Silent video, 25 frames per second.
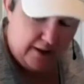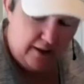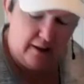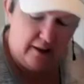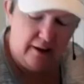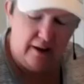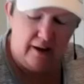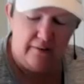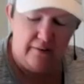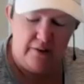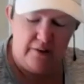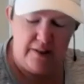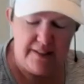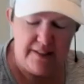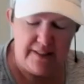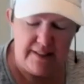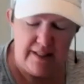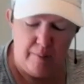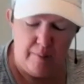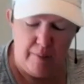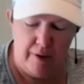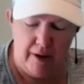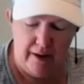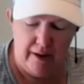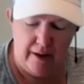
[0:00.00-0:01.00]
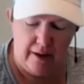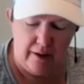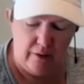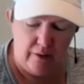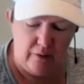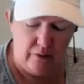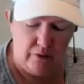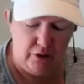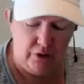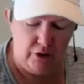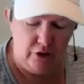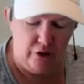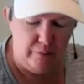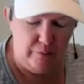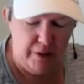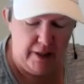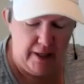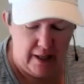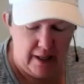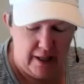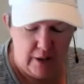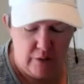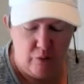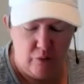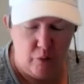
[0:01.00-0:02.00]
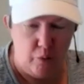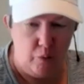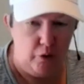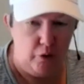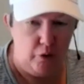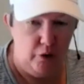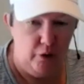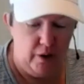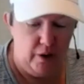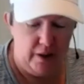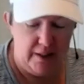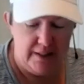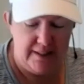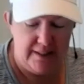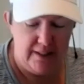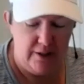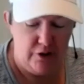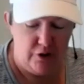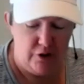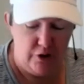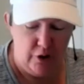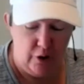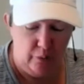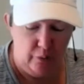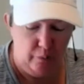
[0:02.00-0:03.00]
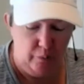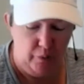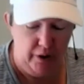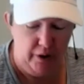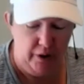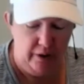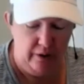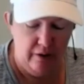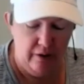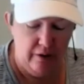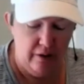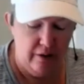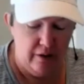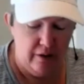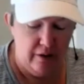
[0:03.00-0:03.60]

think I got this a little bit out of order. I stitched on one